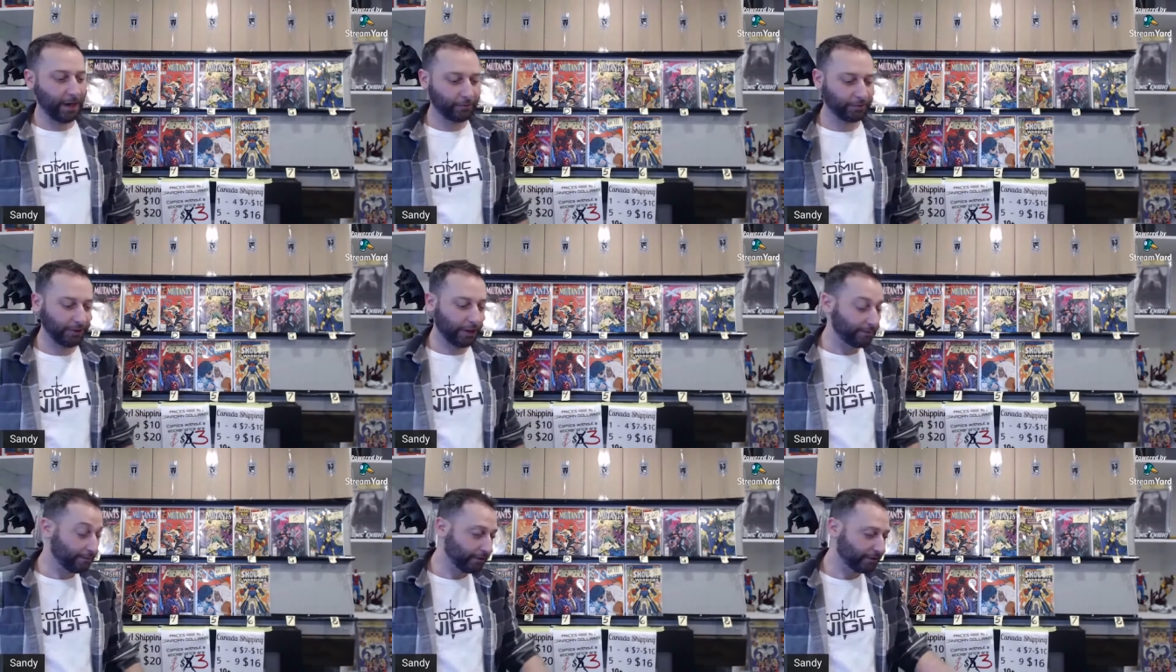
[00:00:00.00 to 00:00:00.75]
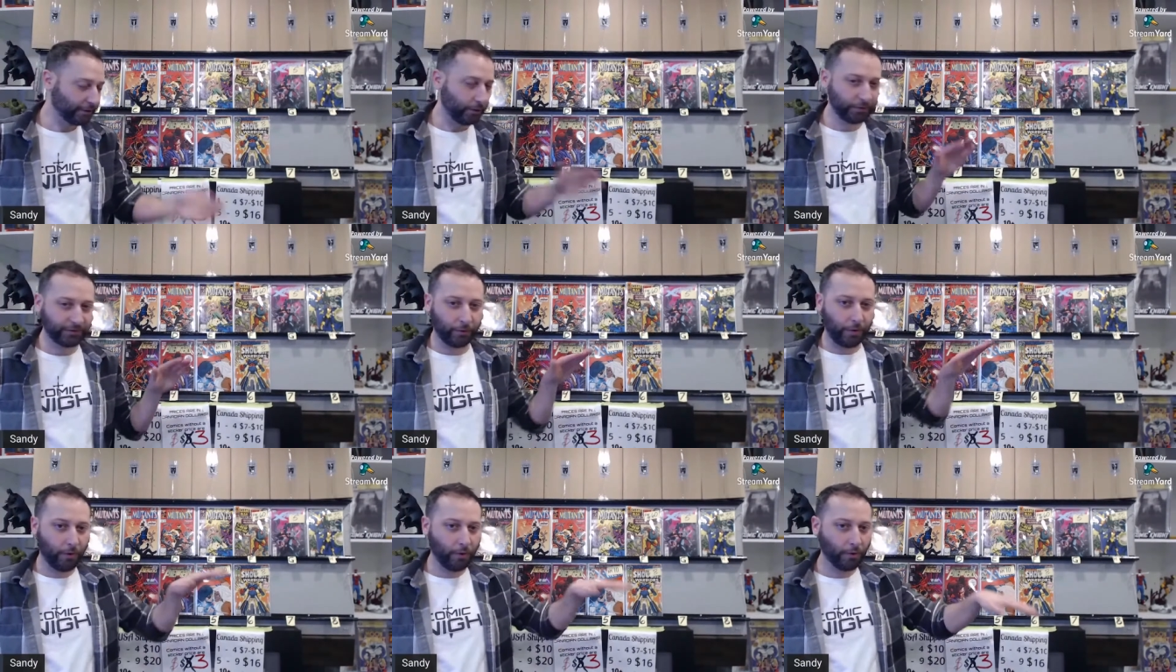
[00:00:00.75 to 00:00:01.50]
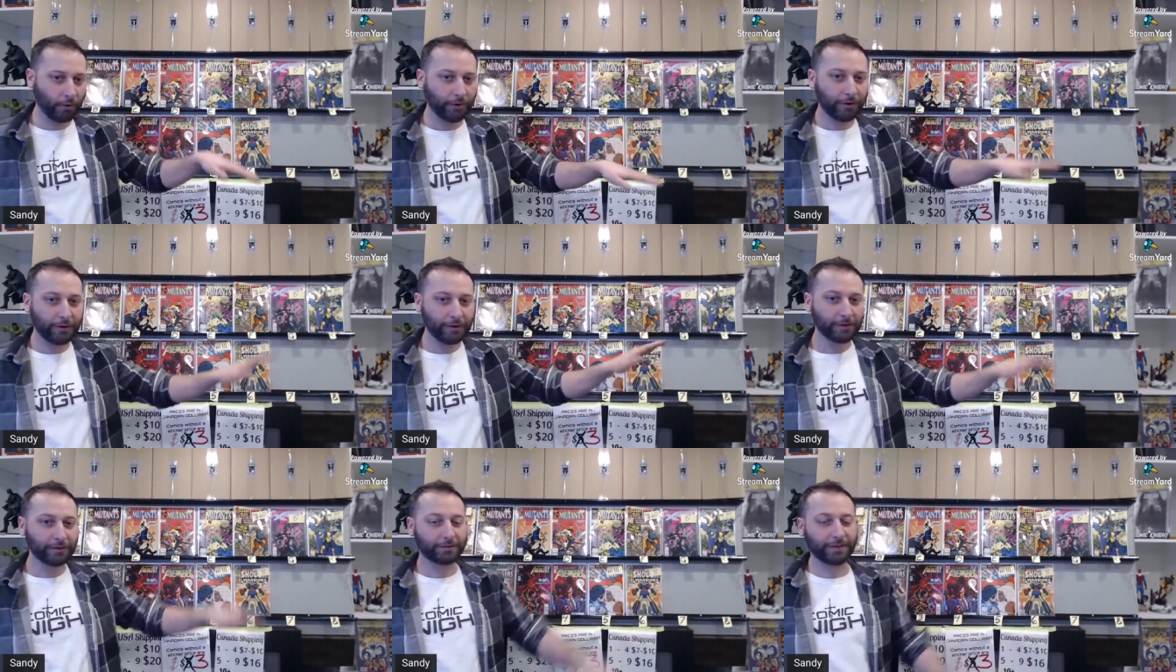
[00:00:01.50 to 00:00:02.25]
I would love for it to go into a horror
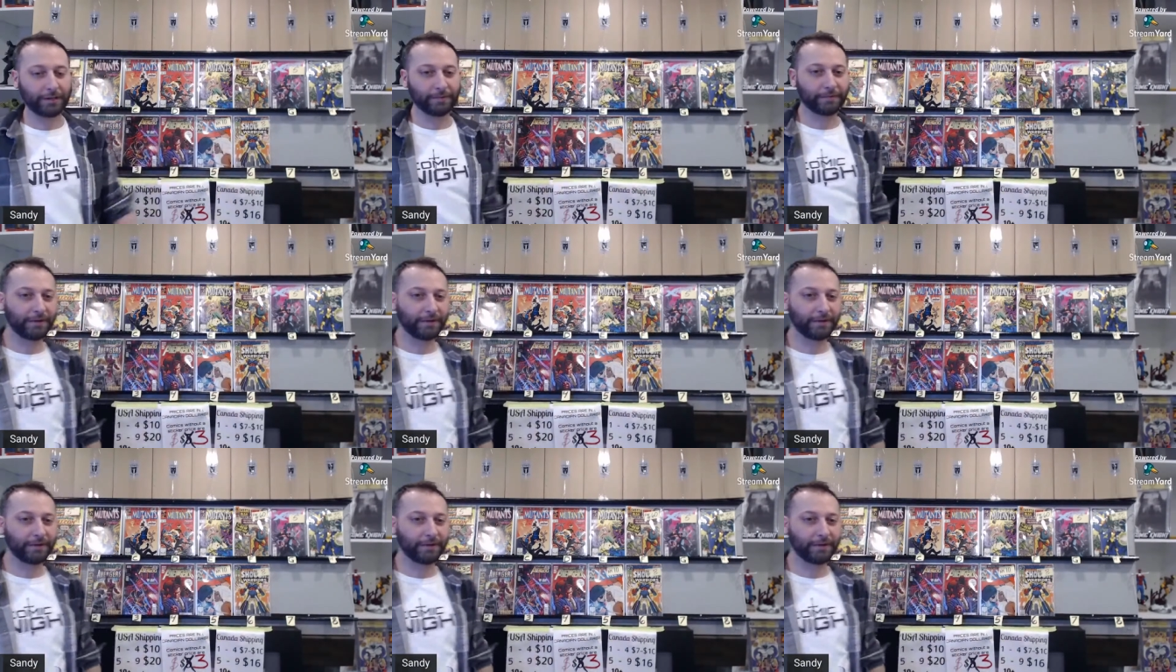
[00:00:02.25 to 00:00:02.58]
type of